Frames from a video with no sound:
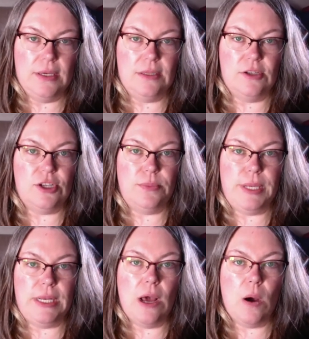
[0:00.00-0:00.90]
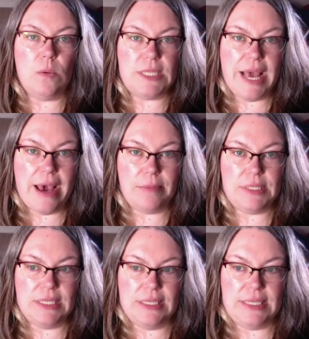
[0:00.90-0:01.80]
There should be no
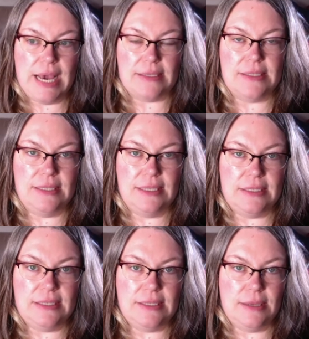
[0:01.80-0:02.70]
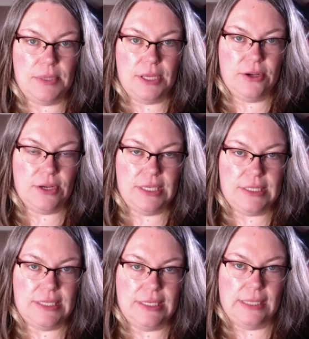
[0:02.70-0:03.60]
tabs in the text, and this is something you're going to
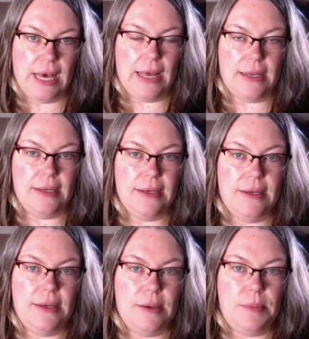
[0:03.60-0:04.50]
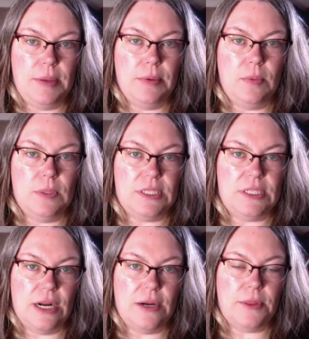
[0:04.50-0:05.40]
see a lot. People will
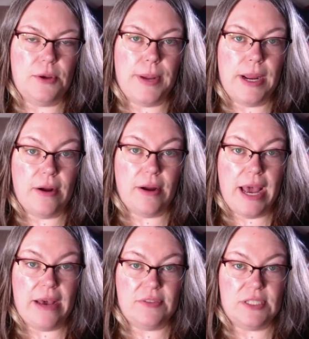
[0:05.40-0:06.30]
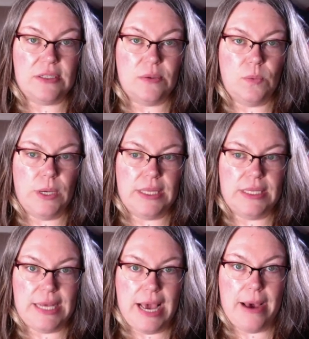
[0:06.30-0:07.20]
start their paragraphs with a
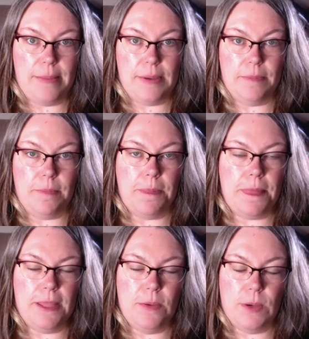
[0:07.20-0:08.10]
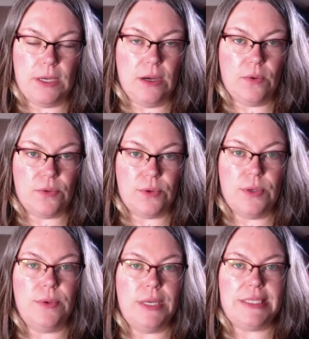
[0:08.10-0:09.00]
tab. You want to go
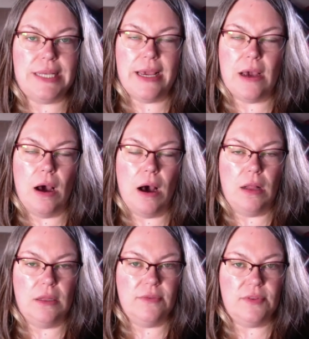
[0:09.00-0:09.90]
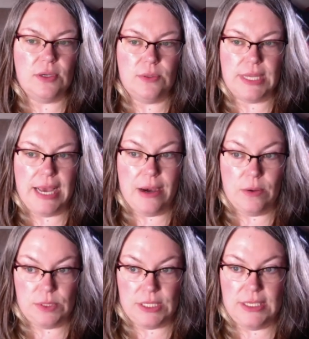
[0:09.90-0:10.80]
through and take all of those out.